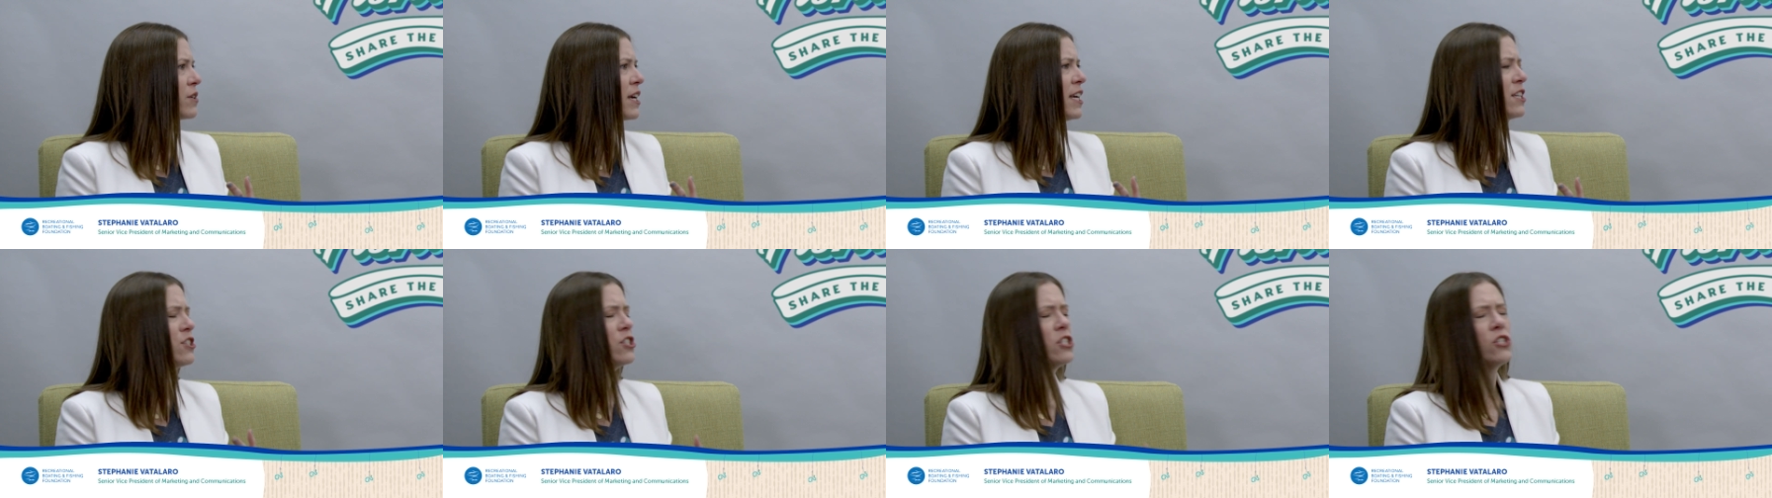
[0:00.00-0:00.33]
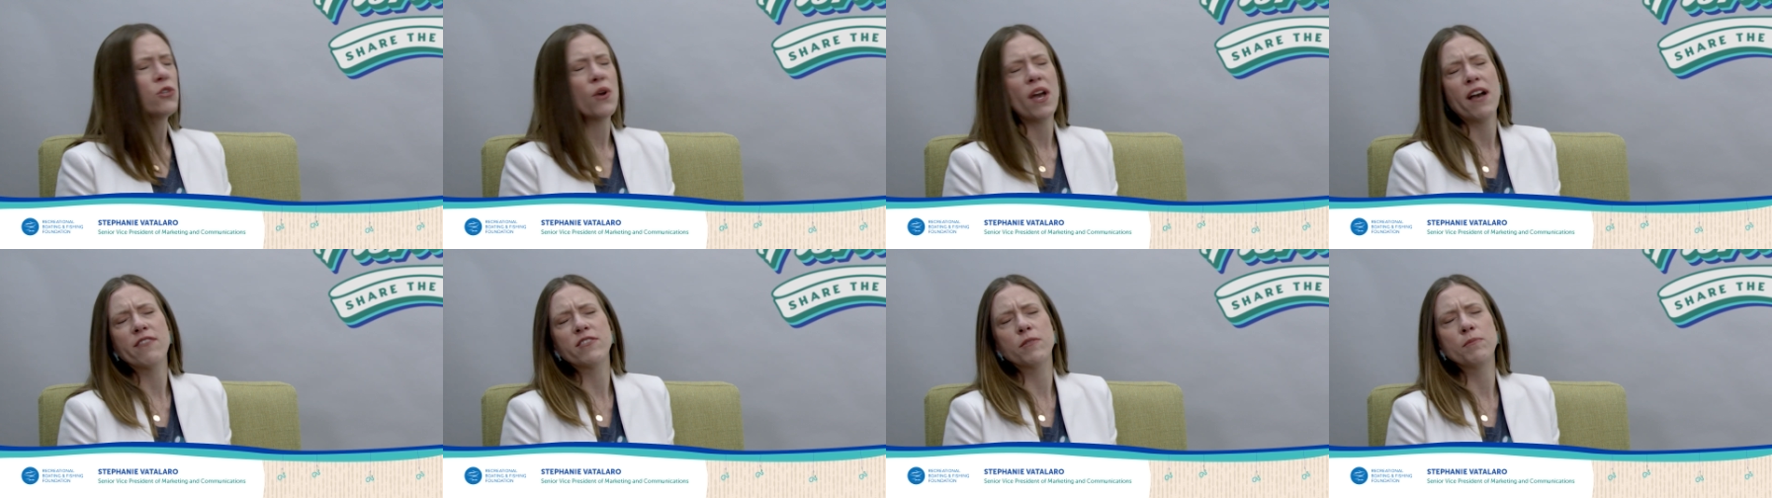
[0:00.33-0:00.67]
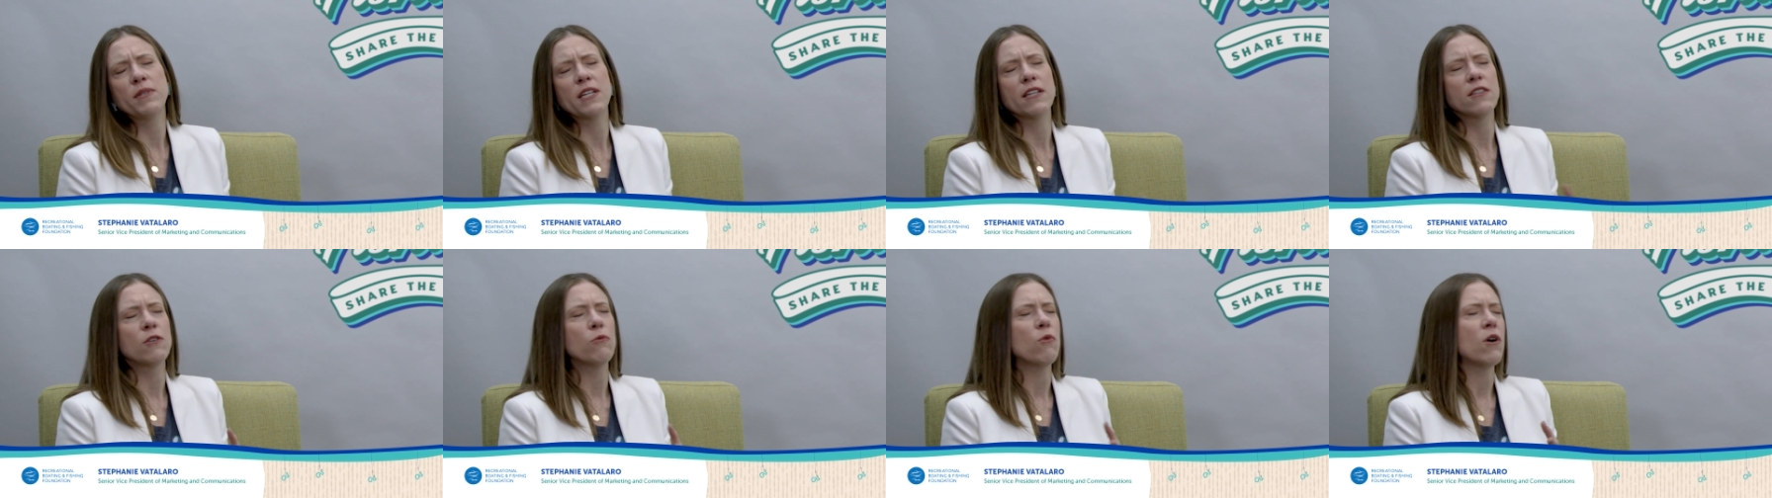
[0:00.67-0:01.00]
location. Yeah. You have to
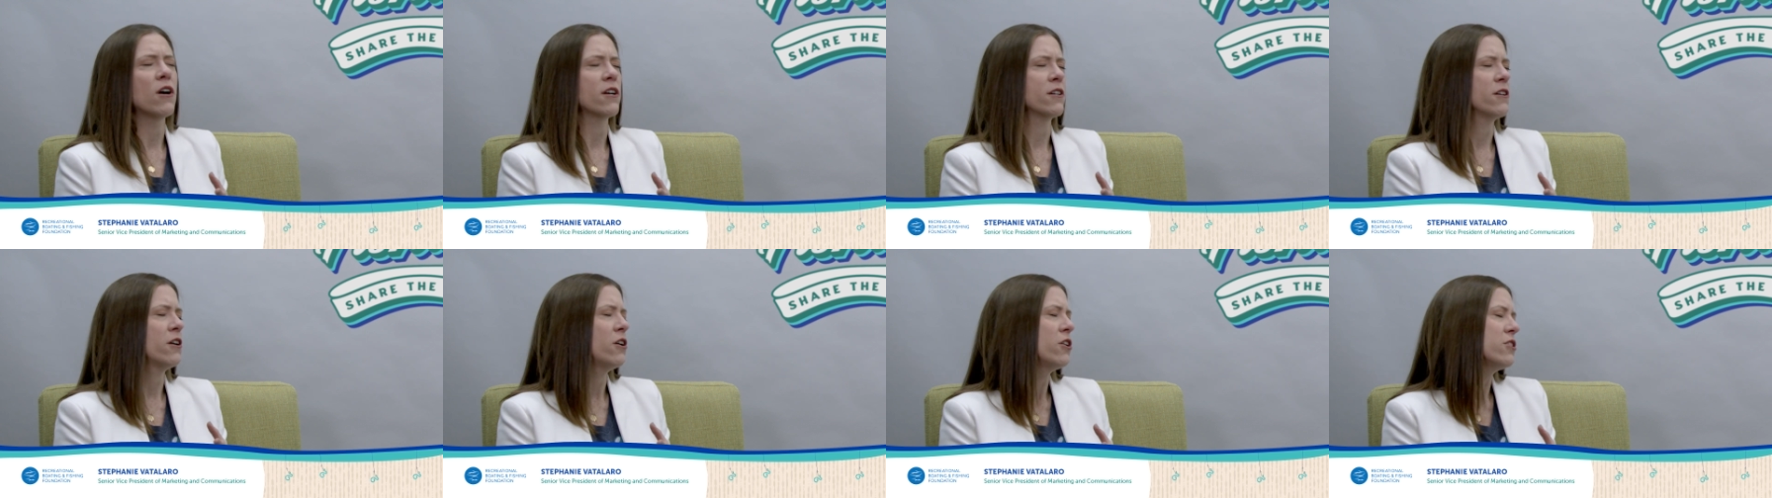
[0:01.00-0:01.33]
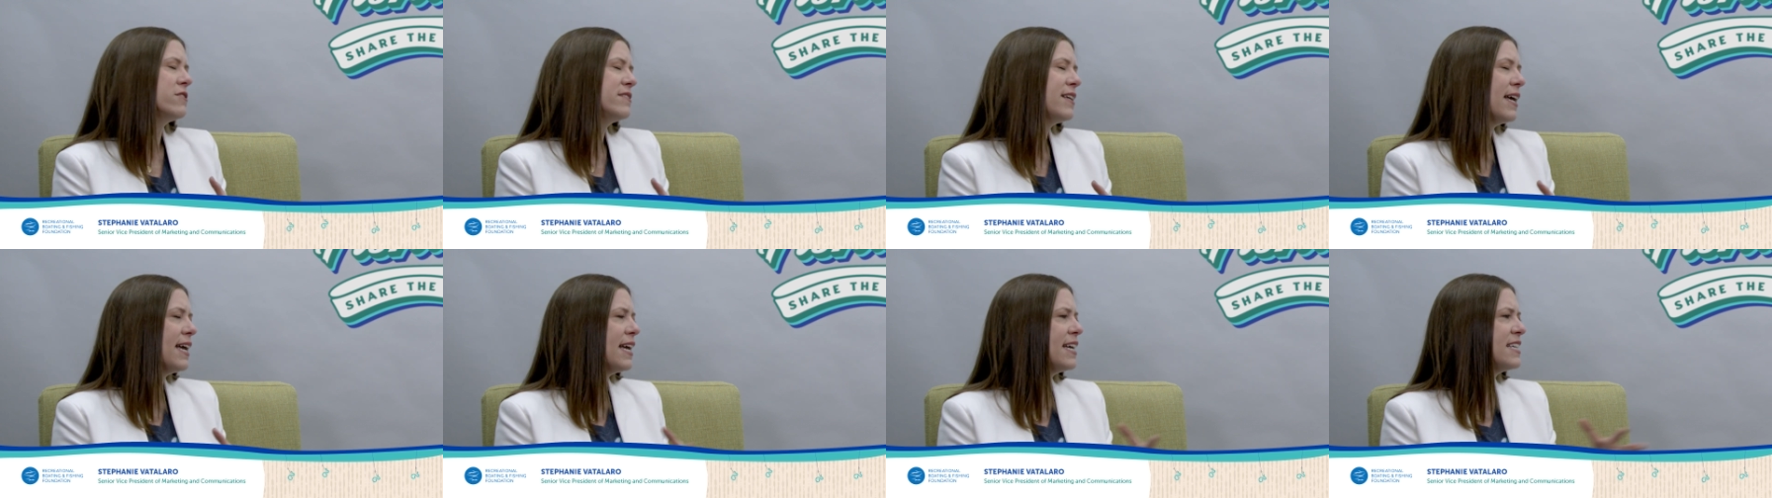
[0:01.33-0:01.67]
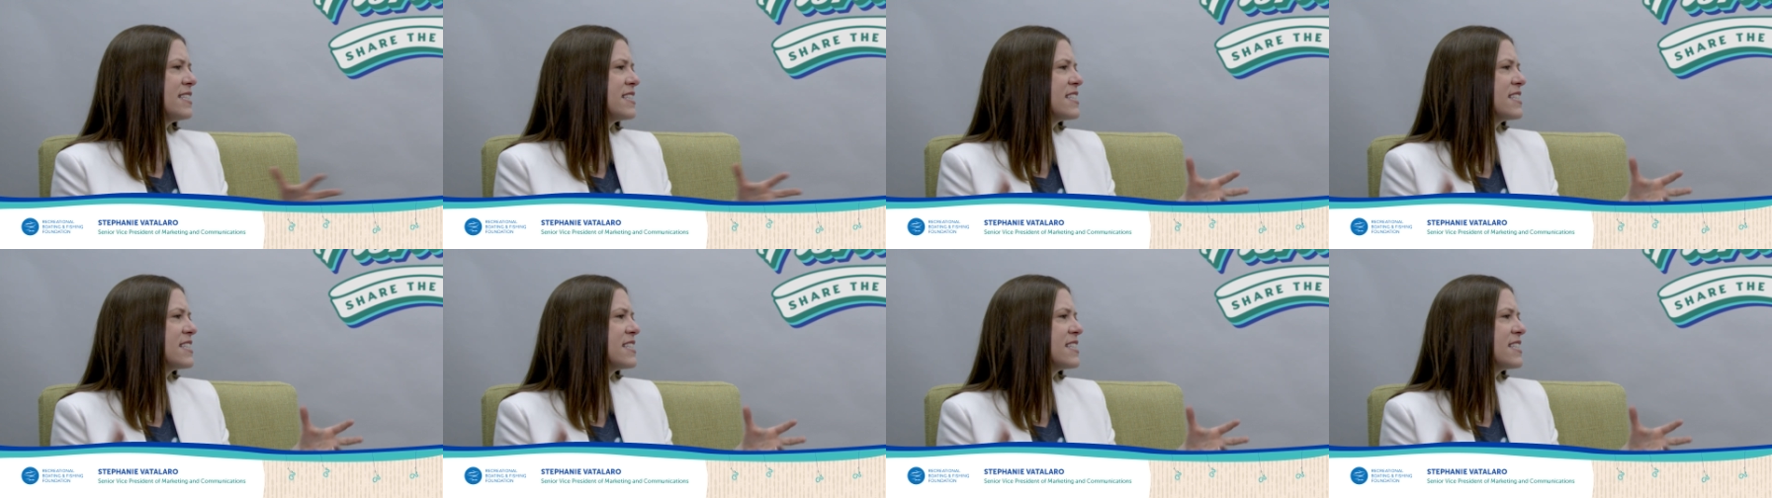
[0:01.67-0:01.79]
be on the water all day.